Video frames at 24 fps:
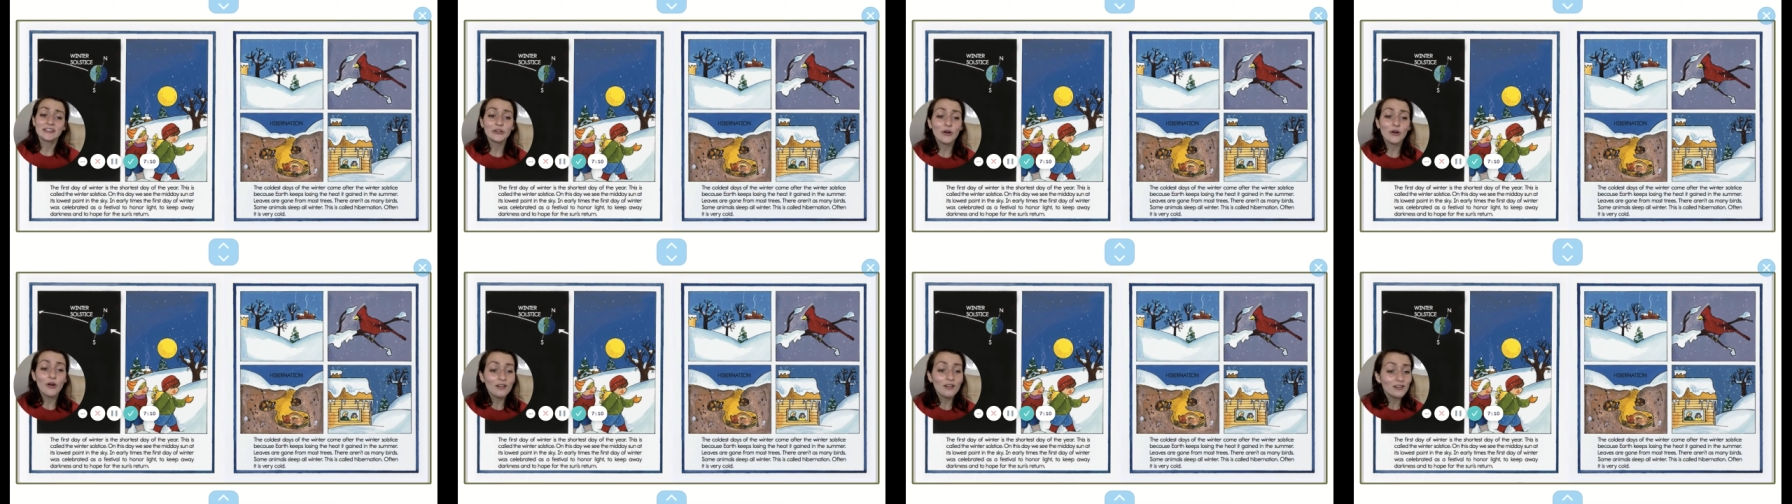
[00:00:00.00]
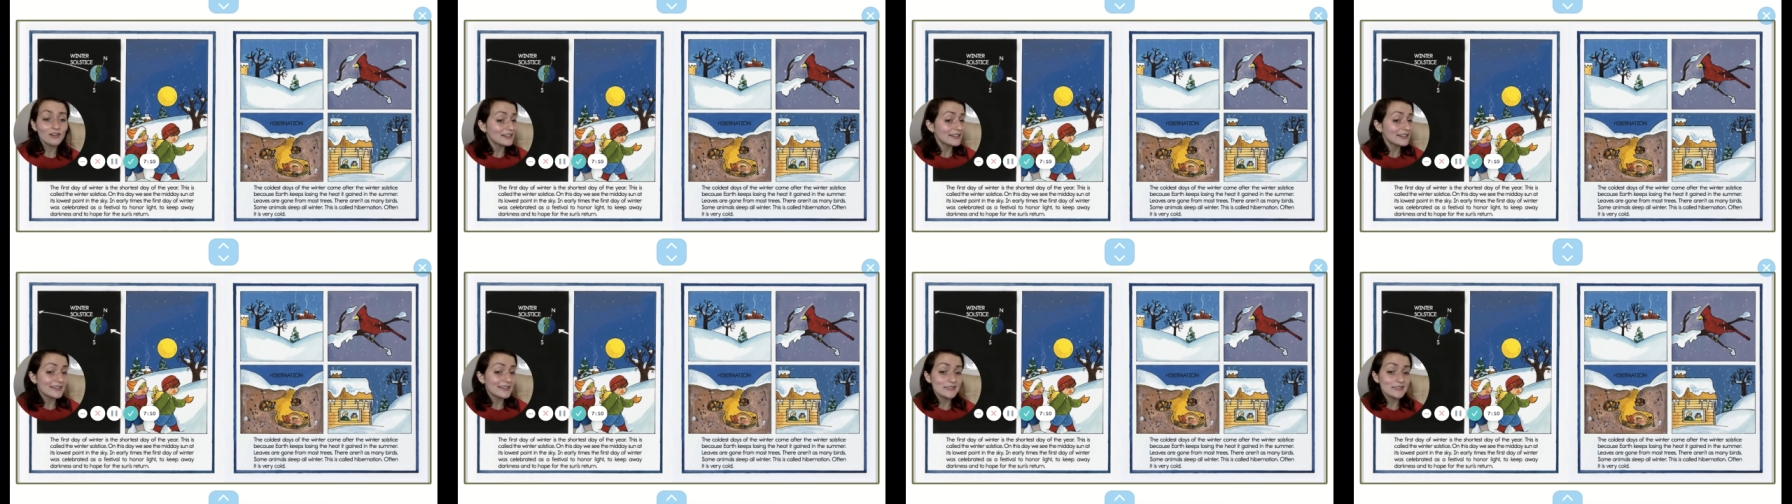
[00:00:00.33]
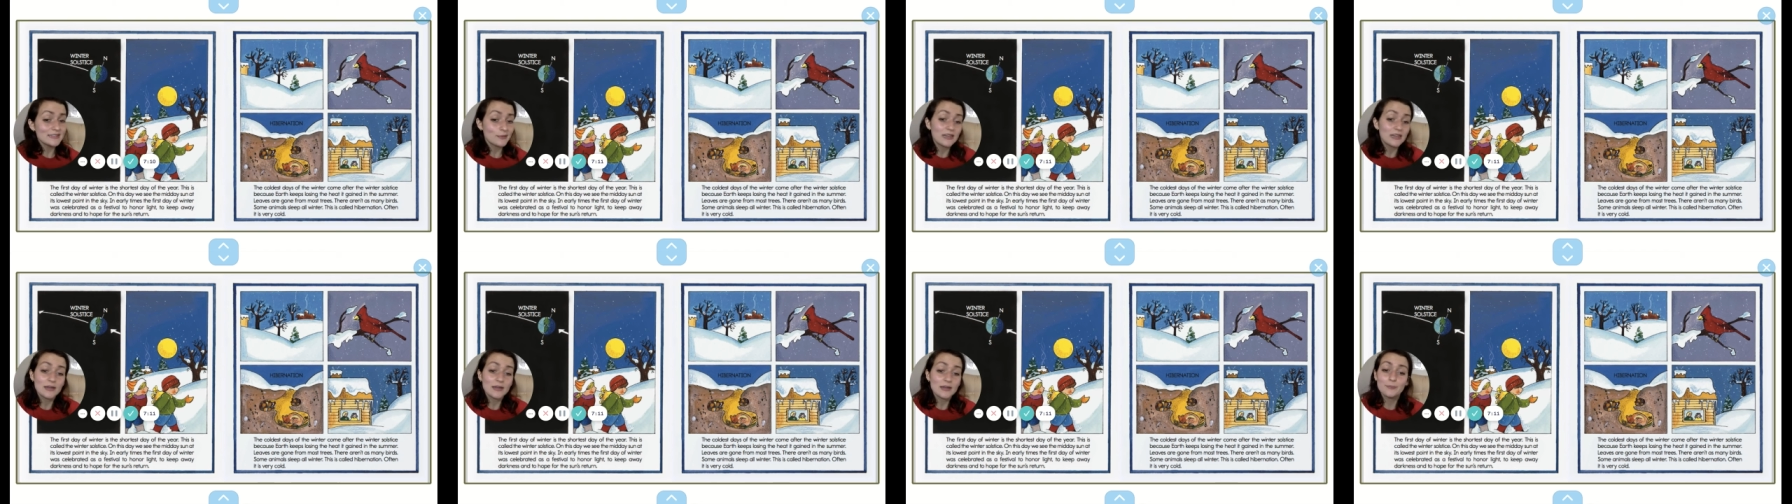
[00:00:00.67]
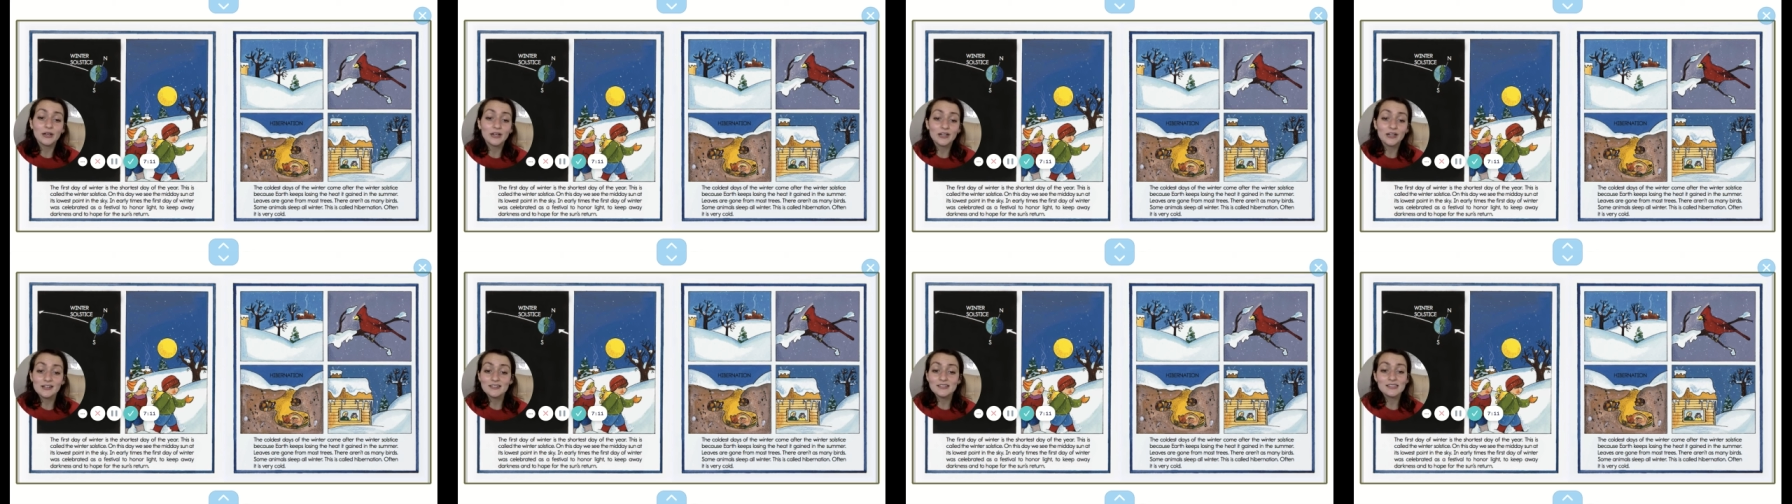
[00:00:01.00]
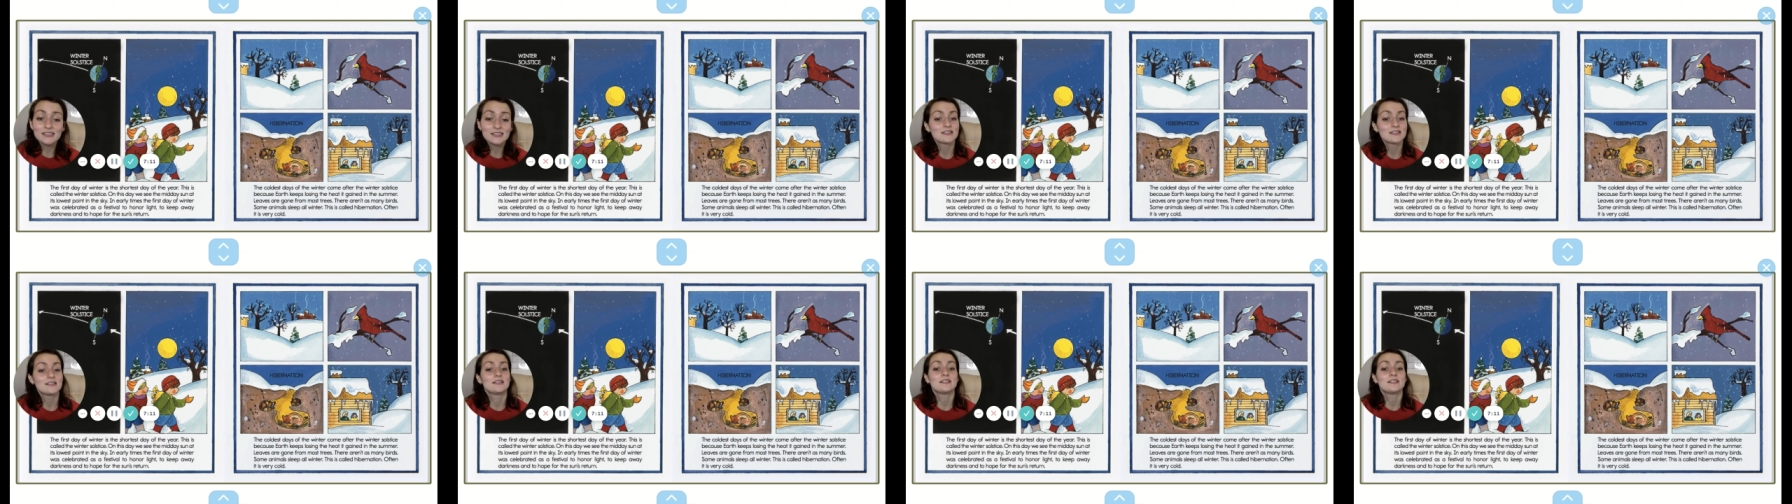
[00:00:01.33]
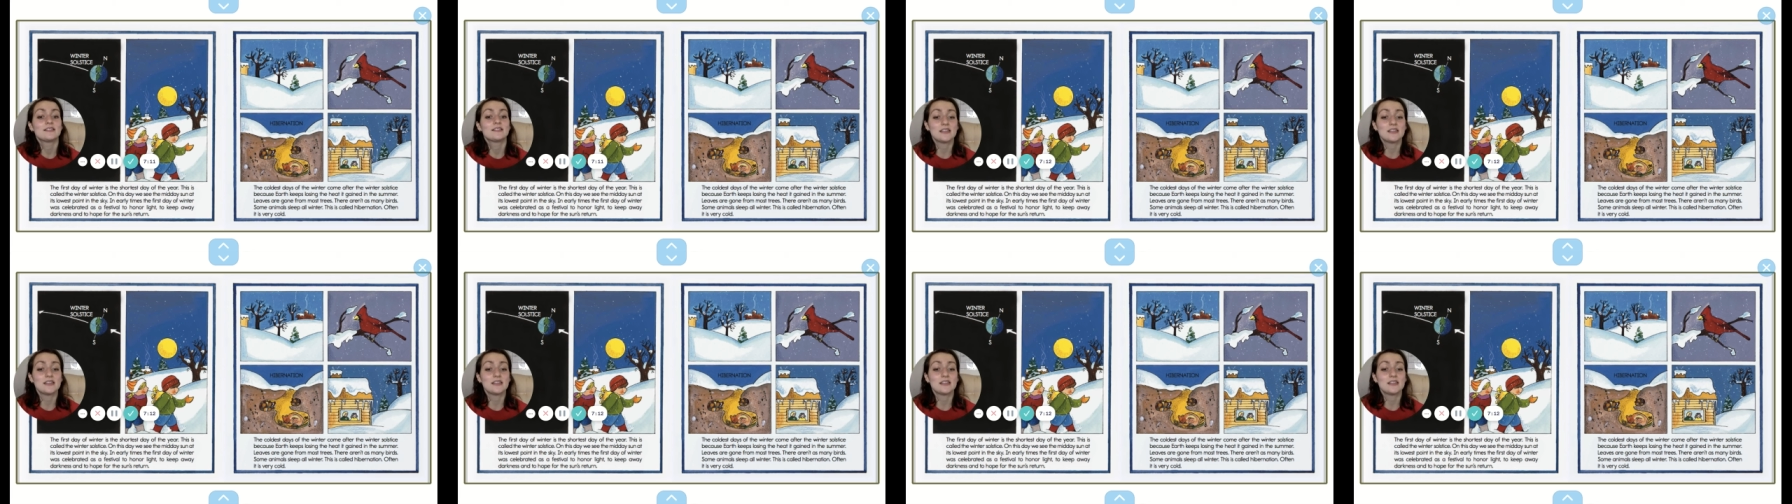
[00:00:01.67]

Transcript: there aren't as many birds.